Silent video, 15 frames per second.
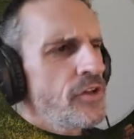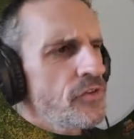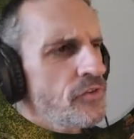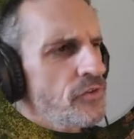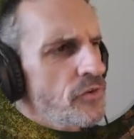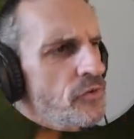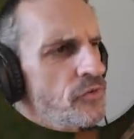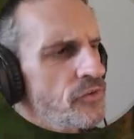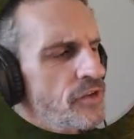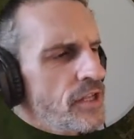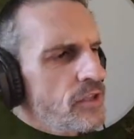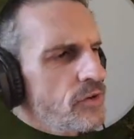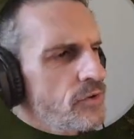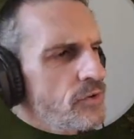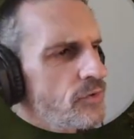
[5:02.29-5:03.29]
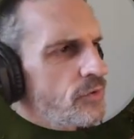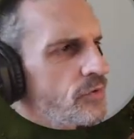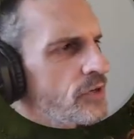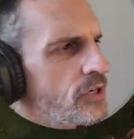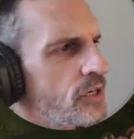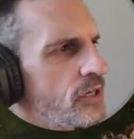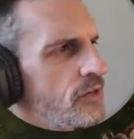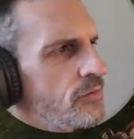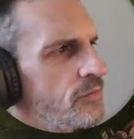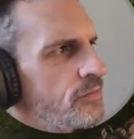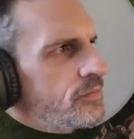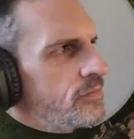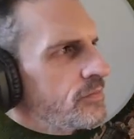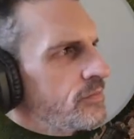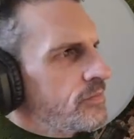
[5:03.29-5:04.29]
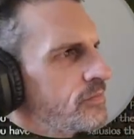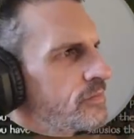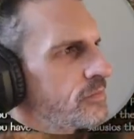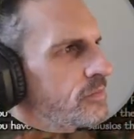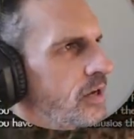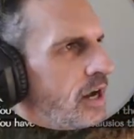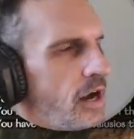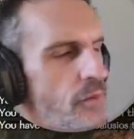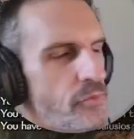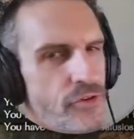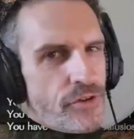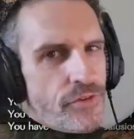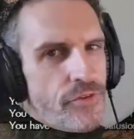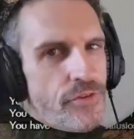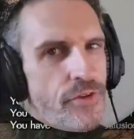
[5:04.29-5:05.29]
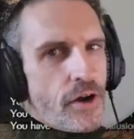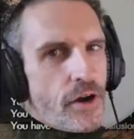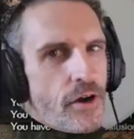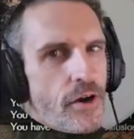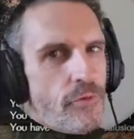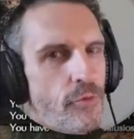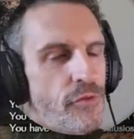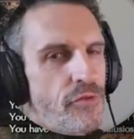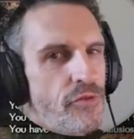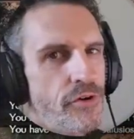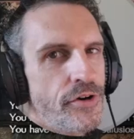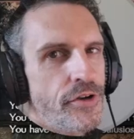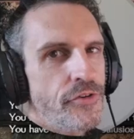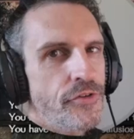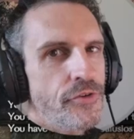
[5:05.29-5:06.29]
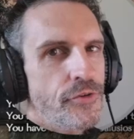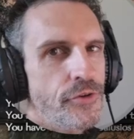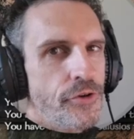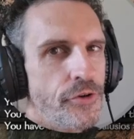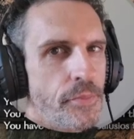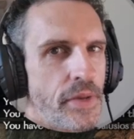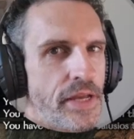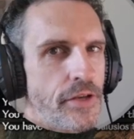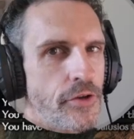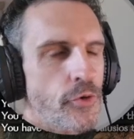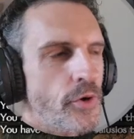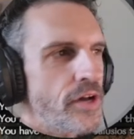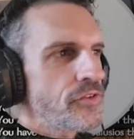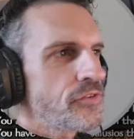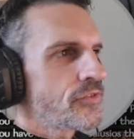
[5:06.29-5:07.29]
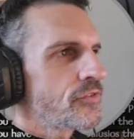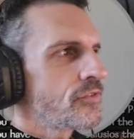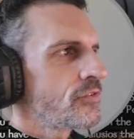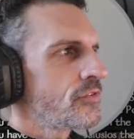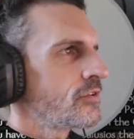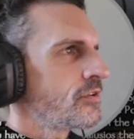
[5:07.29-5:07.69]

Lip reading: So those yellow options are referring to your main quests,